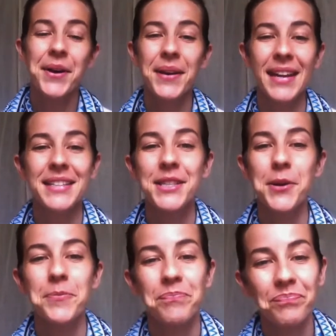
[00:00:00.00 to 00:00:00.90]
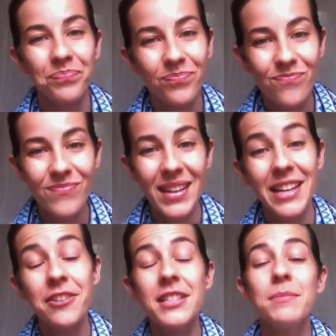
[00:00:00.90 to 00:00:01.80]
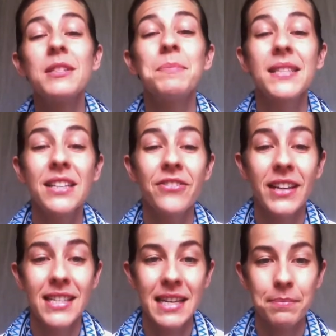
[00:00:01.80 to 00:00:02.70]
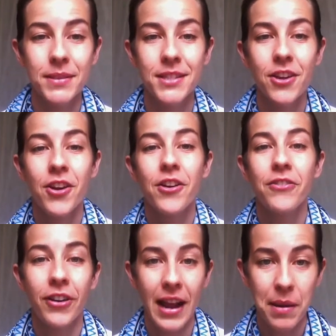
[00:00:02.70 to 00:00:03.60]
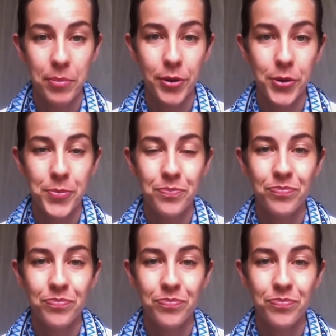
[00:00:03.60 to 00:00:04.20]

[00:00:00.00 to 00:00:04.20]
okay, so here are some specific tips for April.